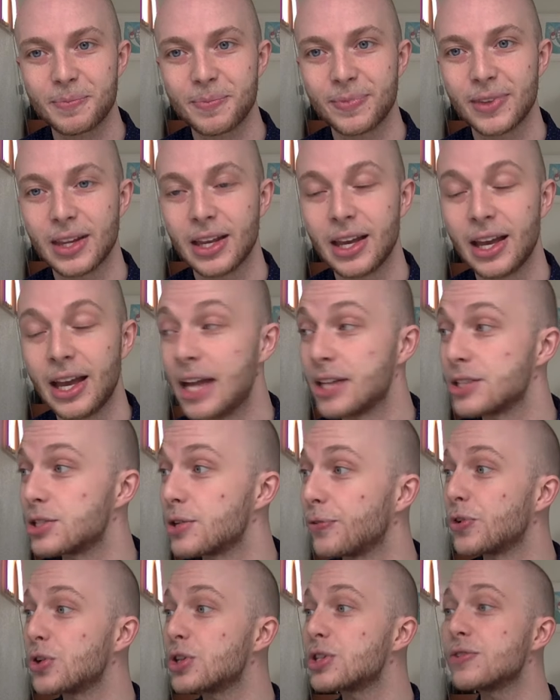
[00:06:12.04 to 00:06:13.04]
And so,
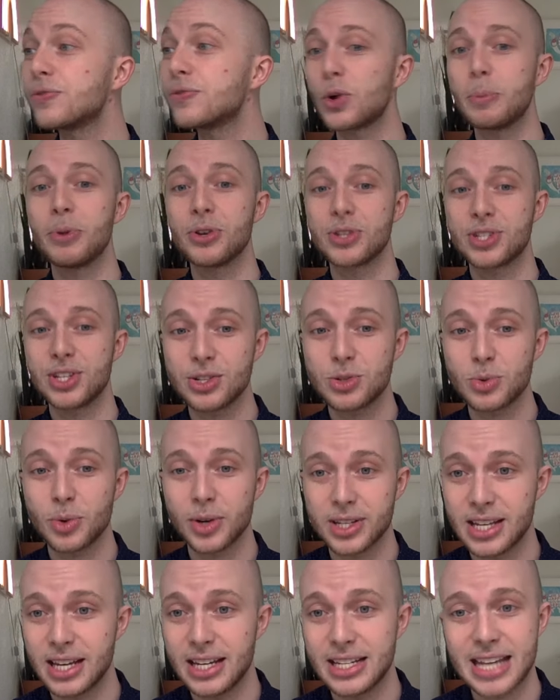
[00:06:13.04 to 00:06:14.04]
first and foremost, I just want to
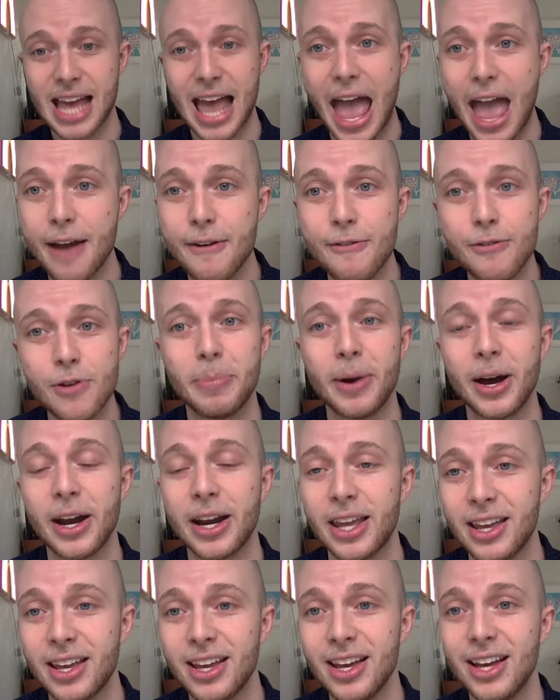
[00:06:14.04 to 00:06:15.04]
say to
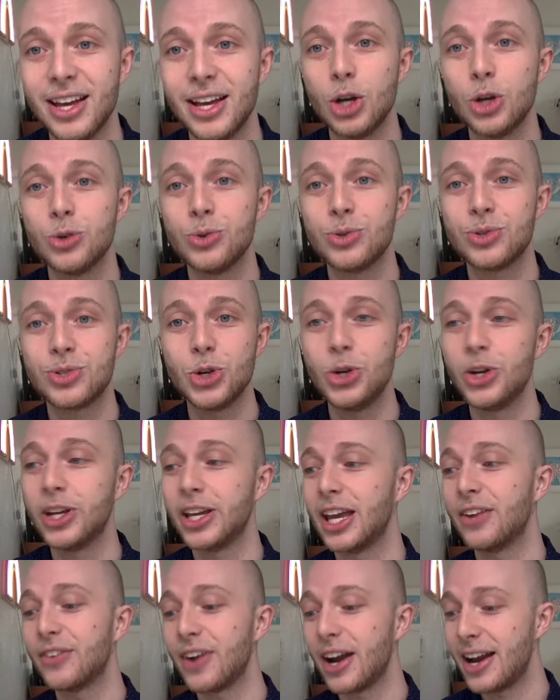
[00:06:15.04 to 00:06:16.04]
everybody who's tuning
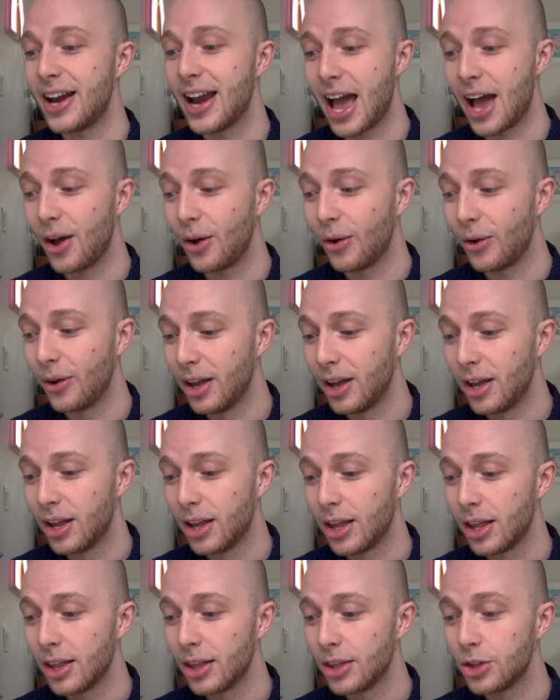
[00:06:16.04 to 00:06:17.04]
in right now
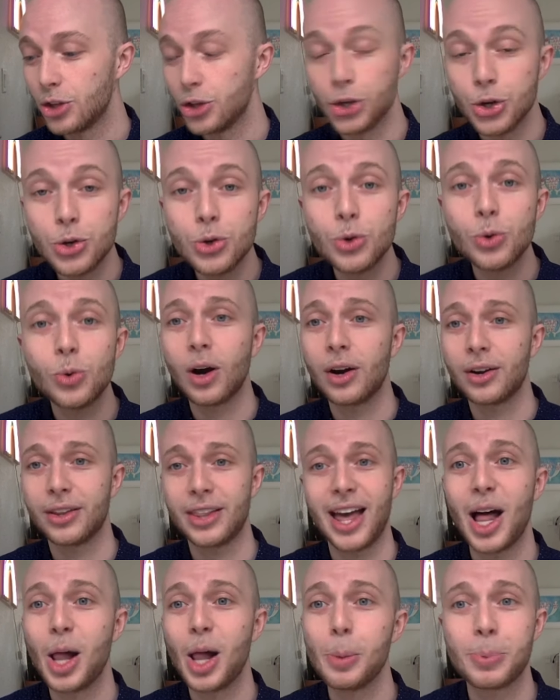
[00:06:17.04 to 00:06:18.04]
you are the
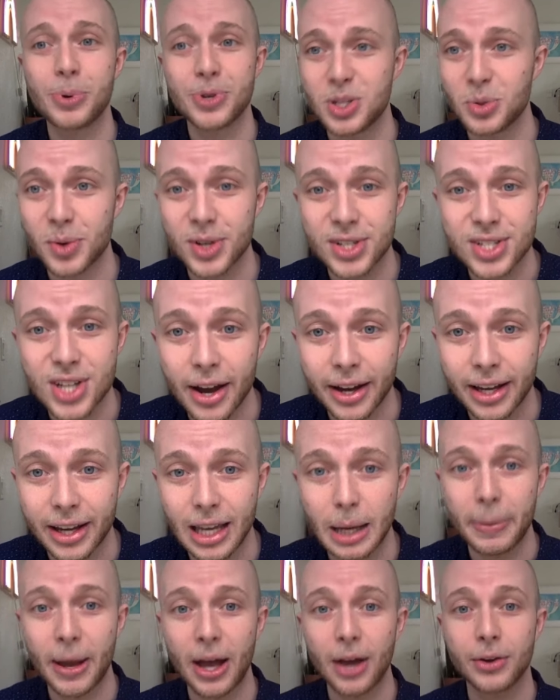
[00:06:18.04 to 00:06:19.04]
helpers that we're talking
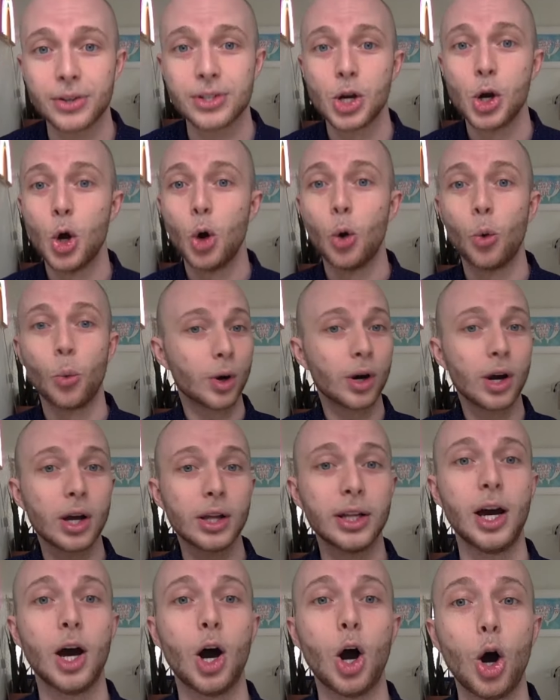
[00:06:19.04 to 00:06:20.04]
about. We're all
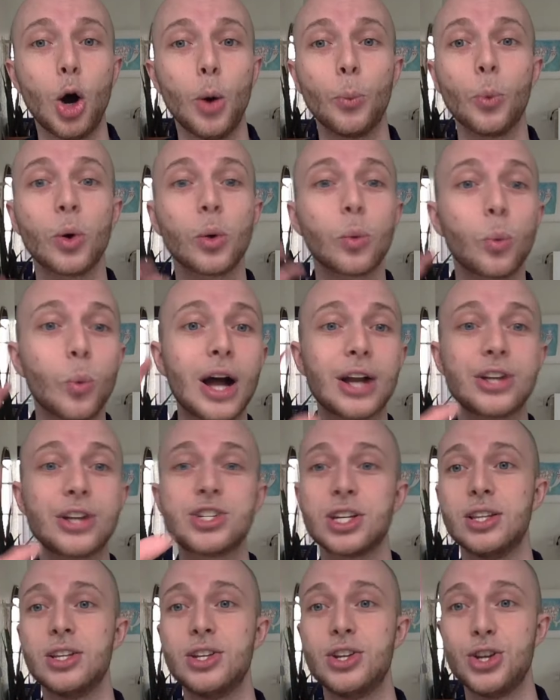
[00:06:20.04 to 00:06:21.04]
at home, we're
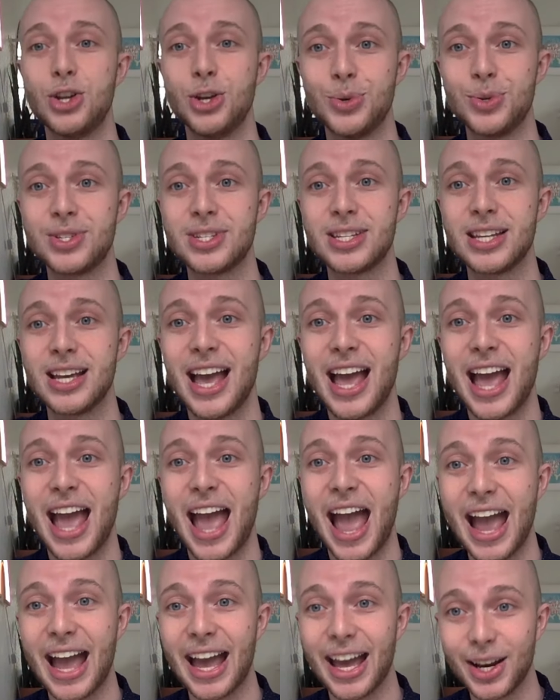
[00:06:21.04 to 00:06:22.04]
watching the news,
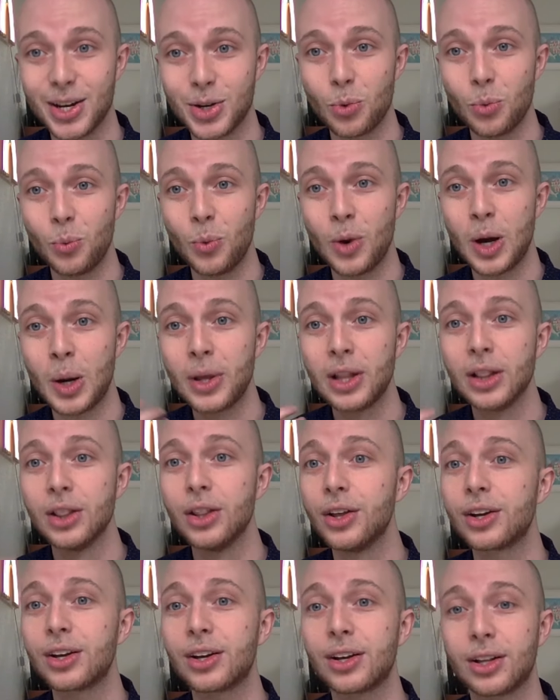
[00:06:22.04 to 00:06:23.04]
and when we
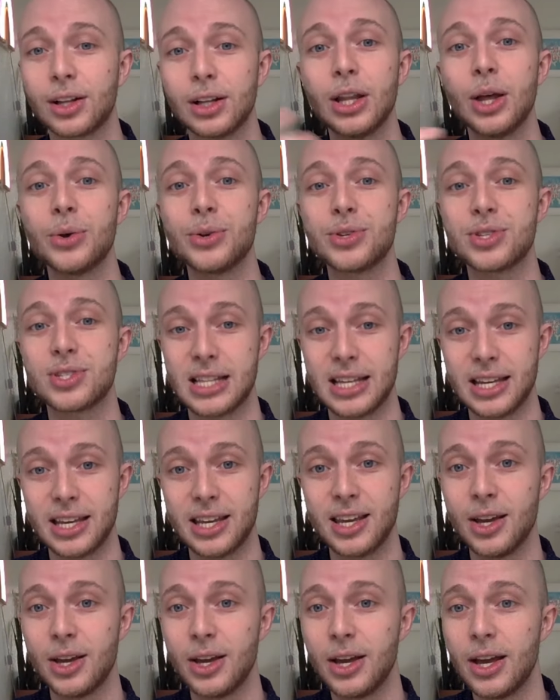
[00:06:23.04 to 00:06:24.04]
look
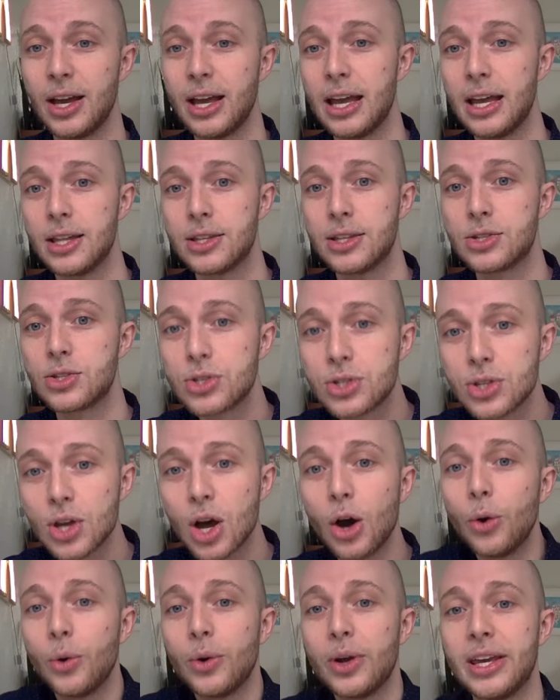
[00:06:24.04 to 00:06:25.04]
closely, it's
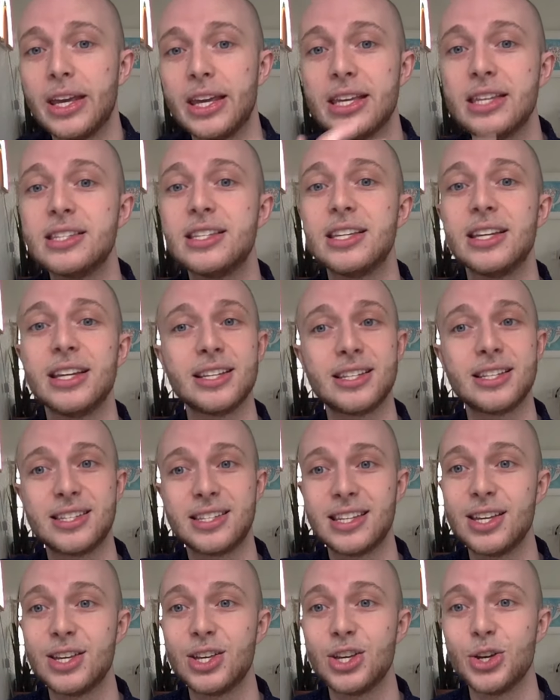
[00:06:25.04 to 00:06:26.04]
so easy to
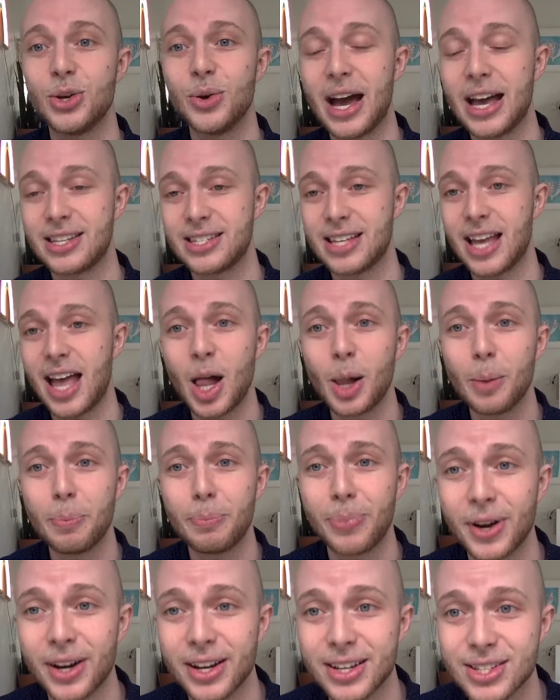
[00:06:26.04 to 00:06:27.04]
see you as a
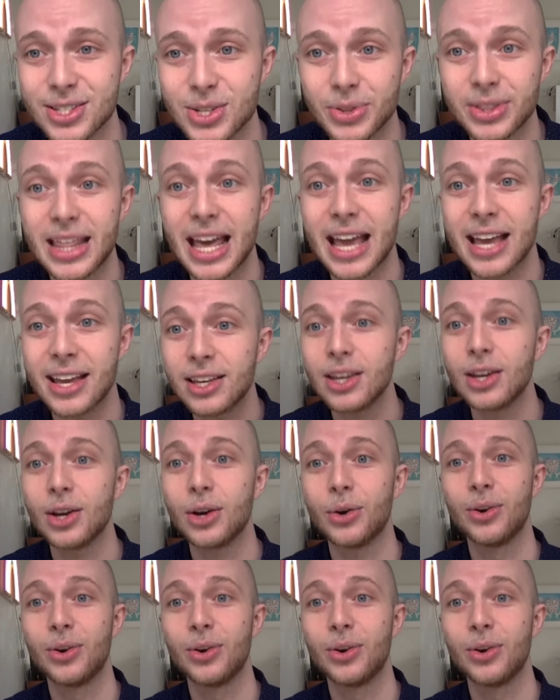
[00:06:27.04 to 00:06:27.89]
helper. And so, thank you.